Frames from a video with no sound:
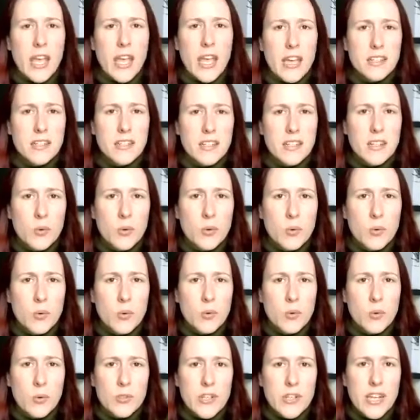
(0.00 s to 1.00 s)
and
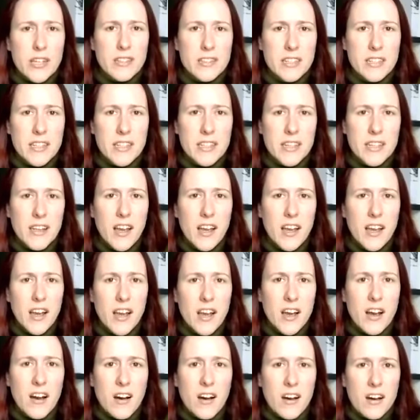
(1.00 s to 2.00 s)
coordinating
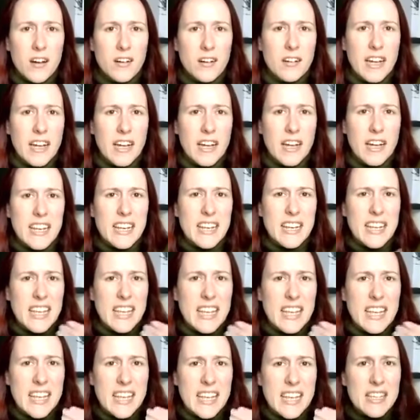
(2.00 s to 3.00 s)
are an
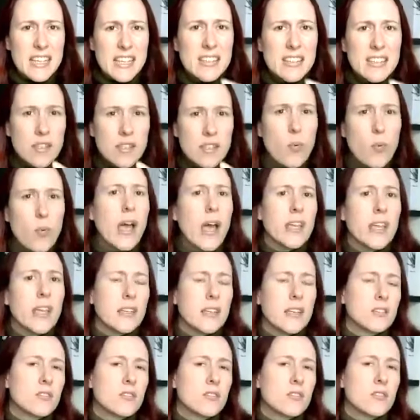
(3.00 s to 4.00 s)
easy way to
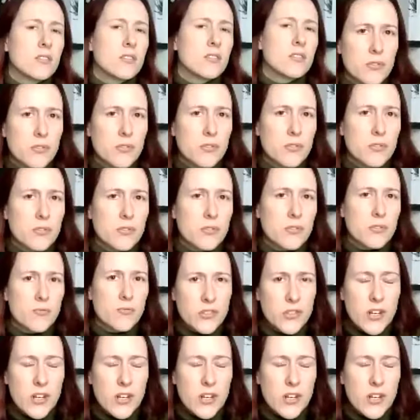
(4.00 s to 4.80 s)
reduce risk on